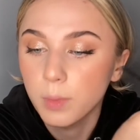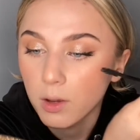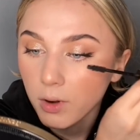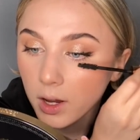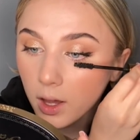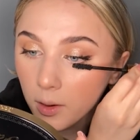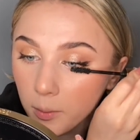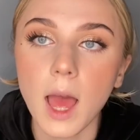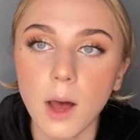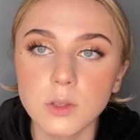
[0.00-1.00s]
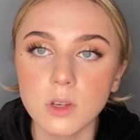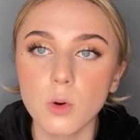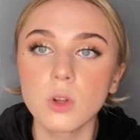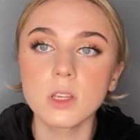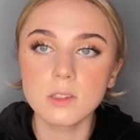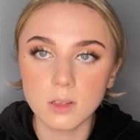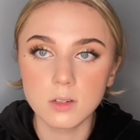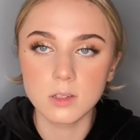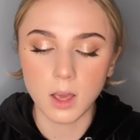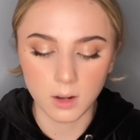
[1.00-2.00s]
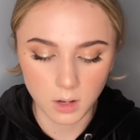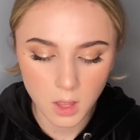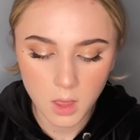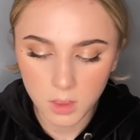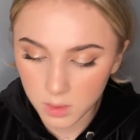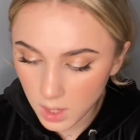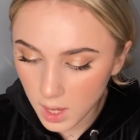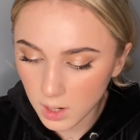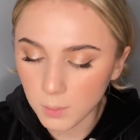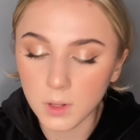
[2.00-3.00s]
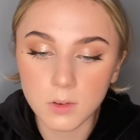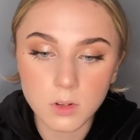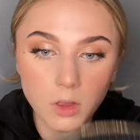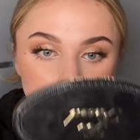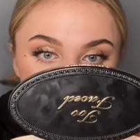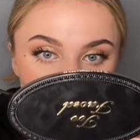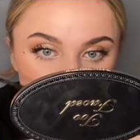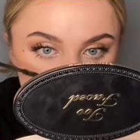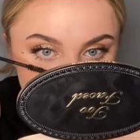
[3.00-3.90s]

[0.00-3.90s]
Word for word: bit right here. Outer corners, done. Then I'm going to do the lower lash